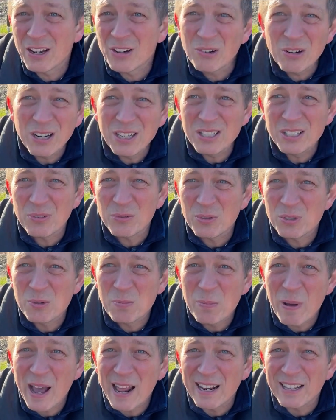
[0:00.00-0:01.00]
creative with some
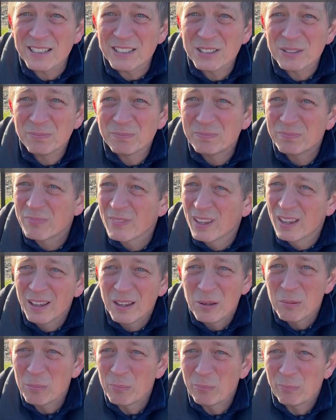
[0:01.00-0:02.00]
pallets?
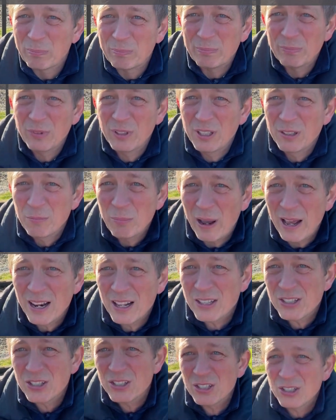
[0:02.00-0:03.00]

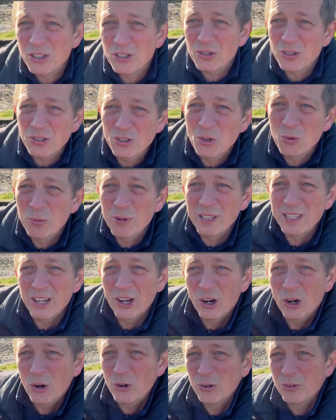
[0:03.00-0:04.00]
Pallets you can normally get
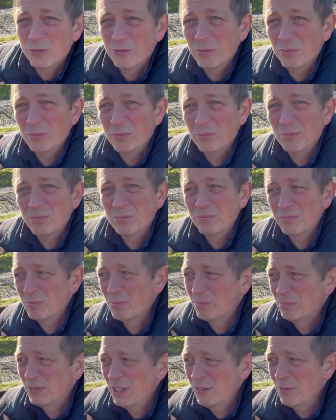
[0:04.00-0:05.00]
hold of from
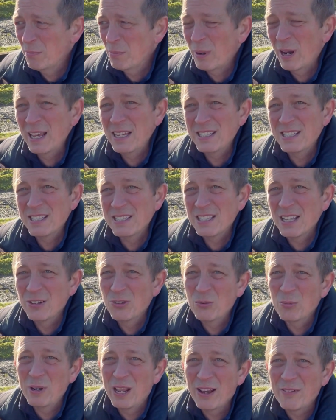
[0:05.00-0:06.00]
different places. They're
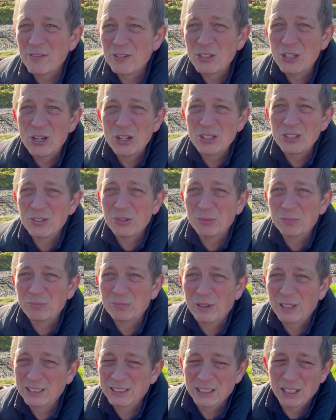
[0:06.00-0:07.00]
normally advertised on
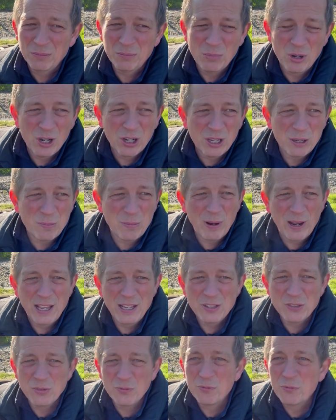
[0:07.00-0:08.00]
places like
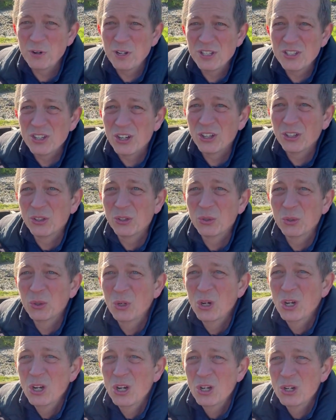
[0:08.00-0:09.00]
Marketplace or Free Cycle,
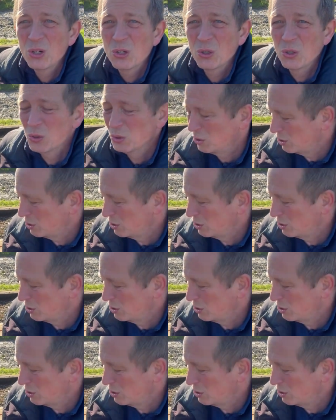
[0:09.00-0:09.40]
or